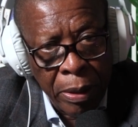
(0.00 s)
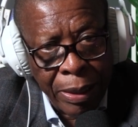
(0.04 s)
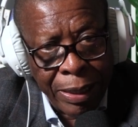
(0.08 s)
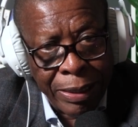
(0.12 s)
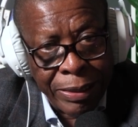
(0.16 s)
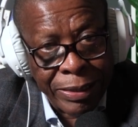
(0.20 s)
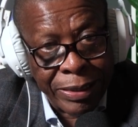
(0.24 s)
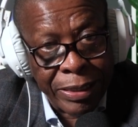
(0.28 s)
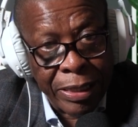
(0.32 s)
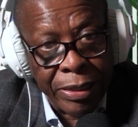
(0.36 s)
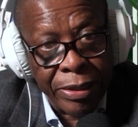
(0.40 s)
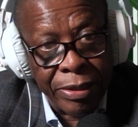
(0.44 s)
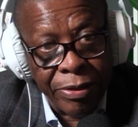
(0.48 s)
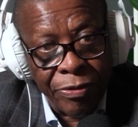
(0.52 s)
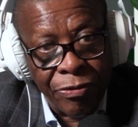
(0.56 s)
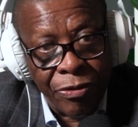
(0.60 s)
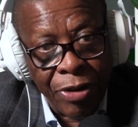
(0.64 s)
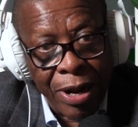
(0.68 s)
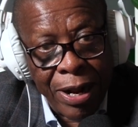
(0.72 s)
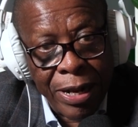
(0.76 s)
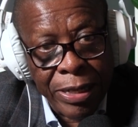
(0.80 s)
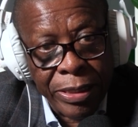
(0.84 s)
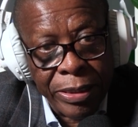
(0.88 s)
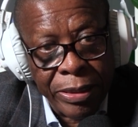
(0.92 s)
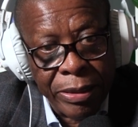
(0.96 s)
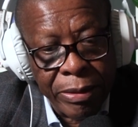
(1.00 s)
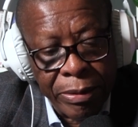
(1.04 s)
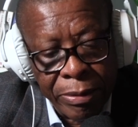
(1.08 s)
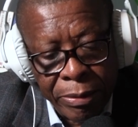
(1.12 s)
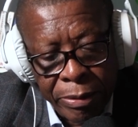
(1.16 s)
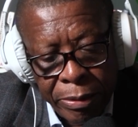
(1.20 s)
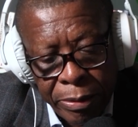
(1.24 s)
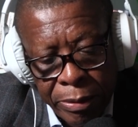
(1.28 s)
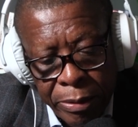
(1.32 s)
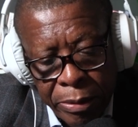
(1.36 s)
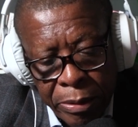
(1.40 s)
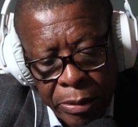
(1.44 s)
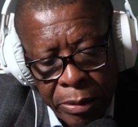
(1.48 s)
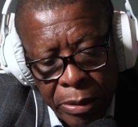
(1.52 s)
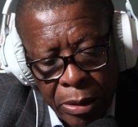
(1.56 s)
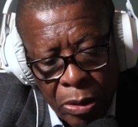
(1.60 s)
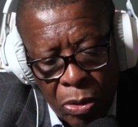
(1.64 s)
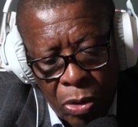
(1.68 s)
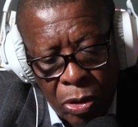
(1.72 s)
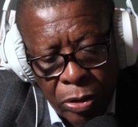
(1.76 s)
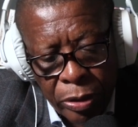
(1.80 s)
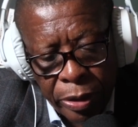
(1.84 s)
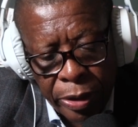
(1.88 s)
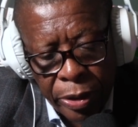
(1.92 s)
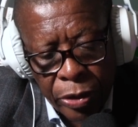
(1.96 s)
incentivized in a
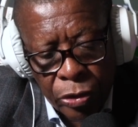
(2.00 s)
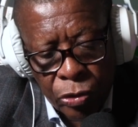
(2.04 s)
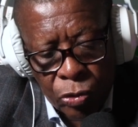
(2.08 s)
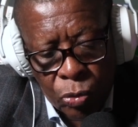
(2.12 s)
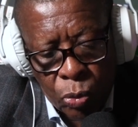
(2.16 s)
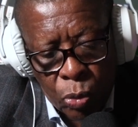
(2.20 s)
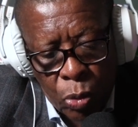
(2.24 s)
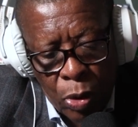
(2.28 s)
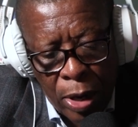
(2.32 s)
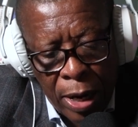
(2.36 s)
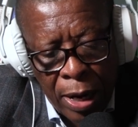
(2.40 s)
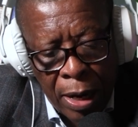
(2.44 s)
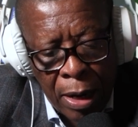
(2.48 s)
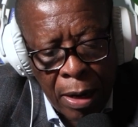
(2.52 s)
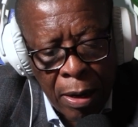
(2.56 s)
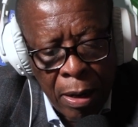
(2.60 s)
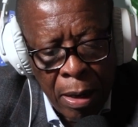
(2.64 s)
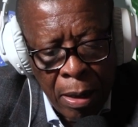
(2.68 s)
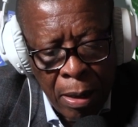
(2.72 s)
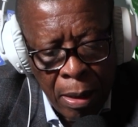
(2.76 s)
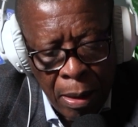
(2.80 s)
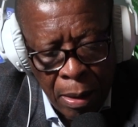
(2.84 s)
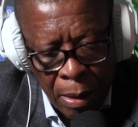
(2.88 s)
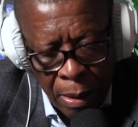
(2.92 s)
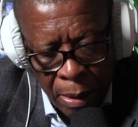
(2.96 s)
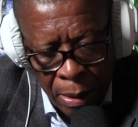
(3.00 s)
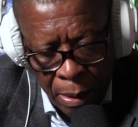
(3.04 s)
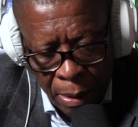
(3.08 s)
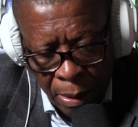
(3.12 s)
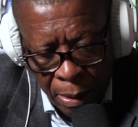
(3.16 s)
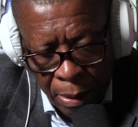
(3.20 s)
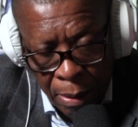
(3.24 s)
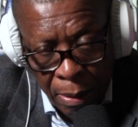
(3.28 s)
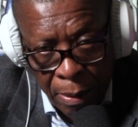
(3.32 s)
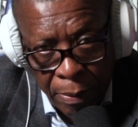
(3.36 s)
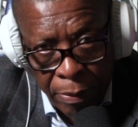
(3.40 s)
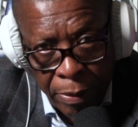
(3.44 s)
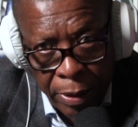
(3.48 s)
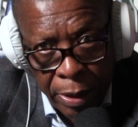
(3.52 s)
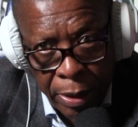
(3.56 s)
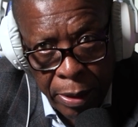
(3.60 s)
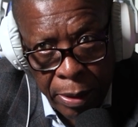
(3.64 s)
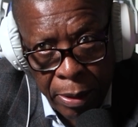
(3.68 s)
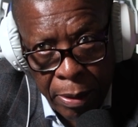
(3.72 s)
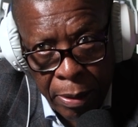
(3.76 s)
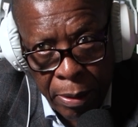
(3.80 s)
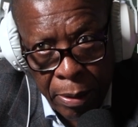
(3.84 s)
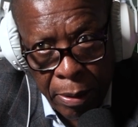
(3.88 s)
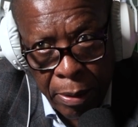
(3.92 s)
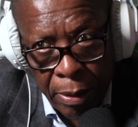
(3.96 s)
context where
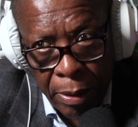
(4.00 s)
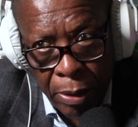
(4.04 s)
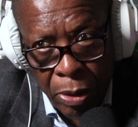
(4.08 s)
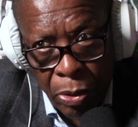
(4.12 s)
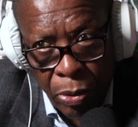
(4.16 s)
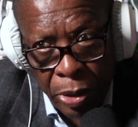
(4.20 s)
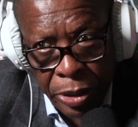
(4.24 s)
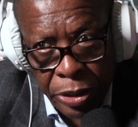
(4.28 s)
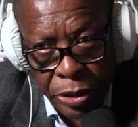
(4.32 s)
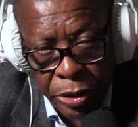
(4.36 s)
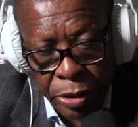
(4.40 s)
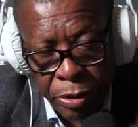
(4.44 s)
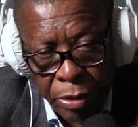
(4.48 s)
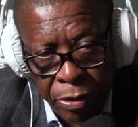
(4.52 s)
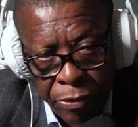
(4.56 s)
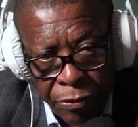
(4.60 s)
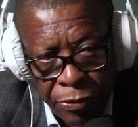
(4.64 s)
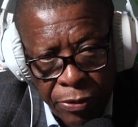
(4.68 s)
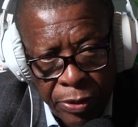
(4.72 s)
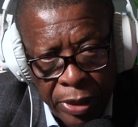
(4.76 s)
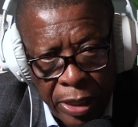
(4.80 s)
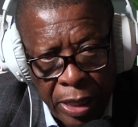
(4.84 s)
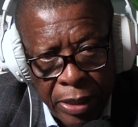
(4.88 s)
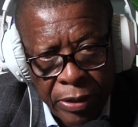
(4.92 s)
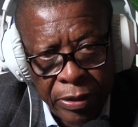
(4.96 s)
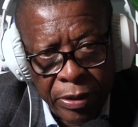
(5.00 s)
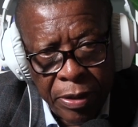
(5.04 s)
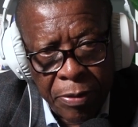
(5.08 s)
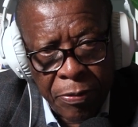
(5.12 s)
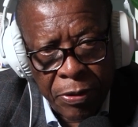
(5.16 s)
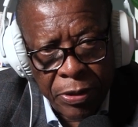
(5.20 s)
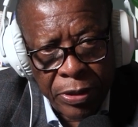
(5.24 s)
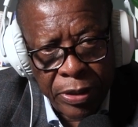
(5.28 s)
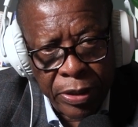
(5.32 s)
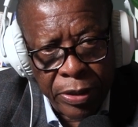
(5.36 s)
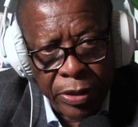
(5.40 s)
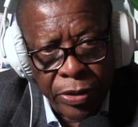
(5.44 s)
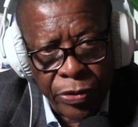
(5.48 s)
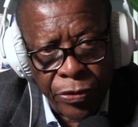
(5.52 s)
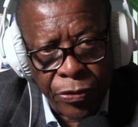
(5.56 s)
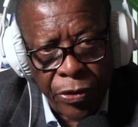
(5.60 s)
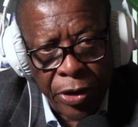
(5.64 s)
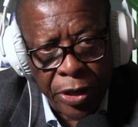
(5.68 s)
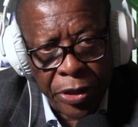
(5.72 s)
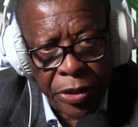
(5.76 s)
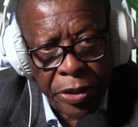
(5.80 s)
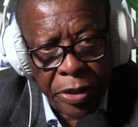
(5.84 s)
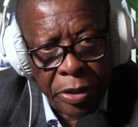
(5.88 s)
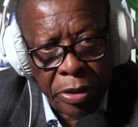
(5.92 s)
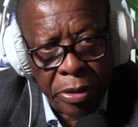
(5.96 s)
the question of customer
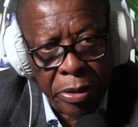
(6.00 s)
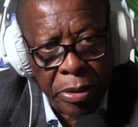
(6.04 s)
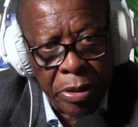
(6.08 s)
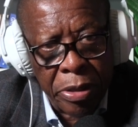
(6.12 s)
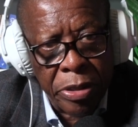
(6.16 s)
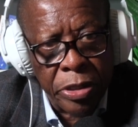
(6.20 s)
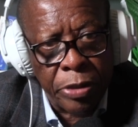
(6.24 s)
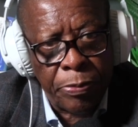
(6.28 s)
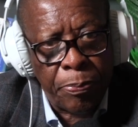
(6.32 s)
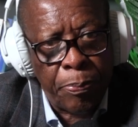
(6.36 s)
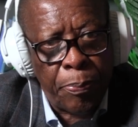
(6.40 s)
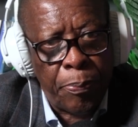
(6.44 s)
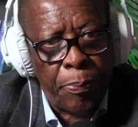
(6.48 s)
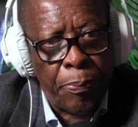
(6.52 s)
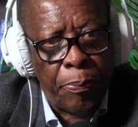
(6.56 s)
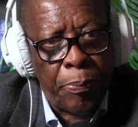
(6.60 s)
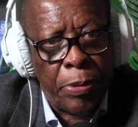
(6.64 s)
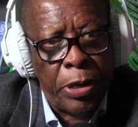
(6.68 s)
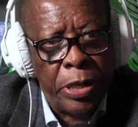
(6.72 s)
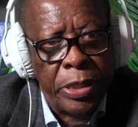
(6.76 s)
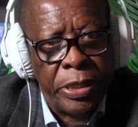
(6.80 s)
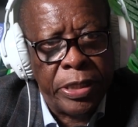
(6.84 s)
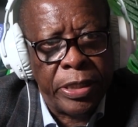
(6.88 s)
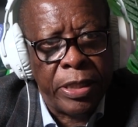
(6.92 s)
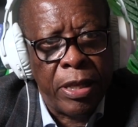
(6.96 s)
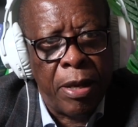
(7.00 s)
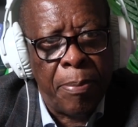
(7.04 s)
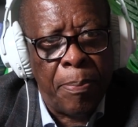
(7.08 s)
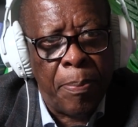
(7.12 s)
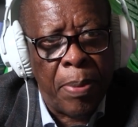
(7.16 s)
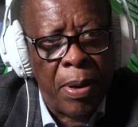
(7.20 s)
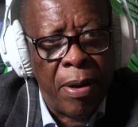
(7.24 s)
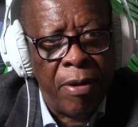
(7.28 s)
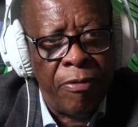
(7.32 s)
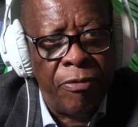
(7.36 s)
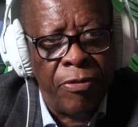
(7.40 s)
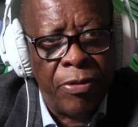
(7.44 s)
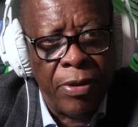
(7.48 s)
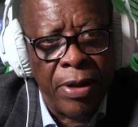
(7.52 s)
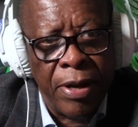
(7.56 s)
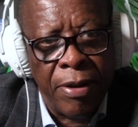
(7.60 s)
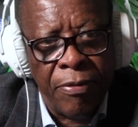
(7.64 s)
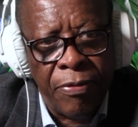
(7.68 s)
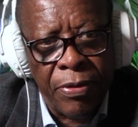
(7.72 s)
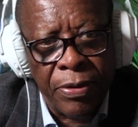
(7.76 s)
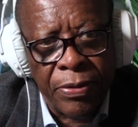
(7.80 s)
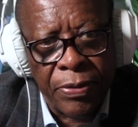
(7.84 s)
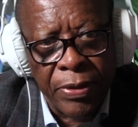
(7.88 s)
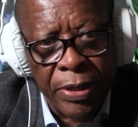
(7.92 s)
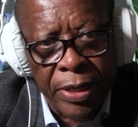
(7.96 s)
satisfaction is placed above
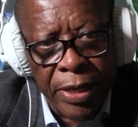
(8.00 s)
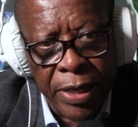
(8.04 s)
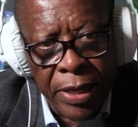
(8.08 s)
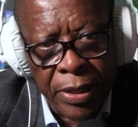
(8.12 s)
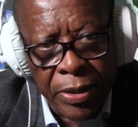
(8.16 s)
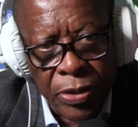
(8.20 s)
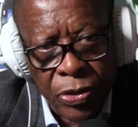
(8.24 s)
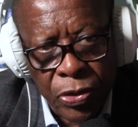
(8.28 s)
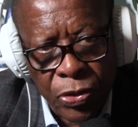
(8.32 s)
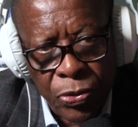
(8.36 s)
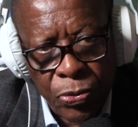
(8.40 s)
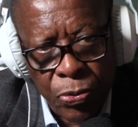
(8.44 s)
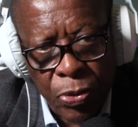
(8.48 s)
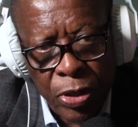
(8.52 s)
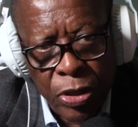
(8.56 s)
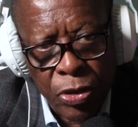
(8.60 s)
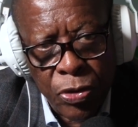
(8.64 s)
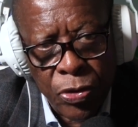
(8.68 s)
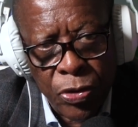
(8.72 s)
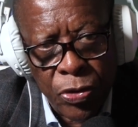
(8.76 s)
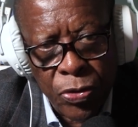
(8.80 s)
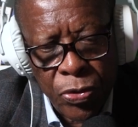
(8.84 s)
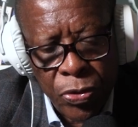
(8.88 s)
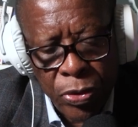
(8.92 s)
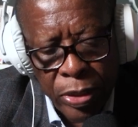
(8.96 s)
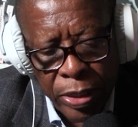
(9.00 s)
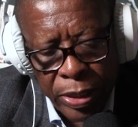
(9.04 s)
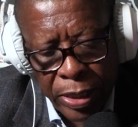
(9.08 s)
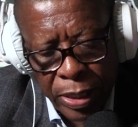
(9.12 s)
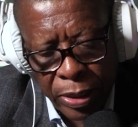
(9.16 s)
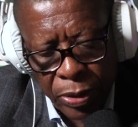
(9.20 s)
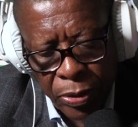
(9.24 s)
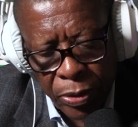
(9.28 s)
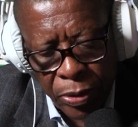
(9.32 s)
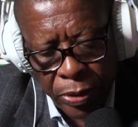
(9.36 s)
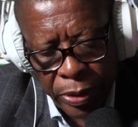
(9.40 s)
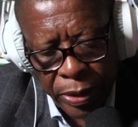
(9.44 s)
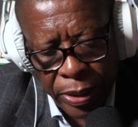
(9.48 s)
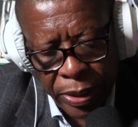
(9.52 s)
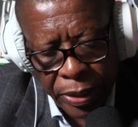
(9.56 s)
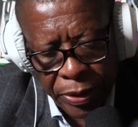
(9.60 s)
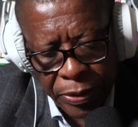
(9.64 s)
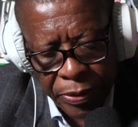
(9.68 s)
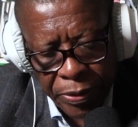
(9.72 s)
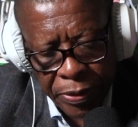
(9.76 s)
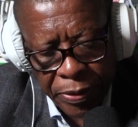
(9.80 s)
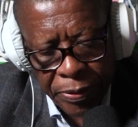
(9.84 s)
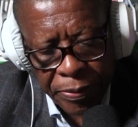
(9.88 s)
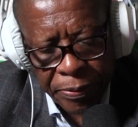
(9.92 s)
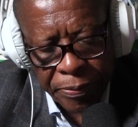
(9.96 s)
everything else? What do you do in that
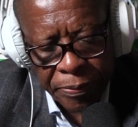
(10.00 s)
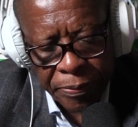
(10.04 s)
context?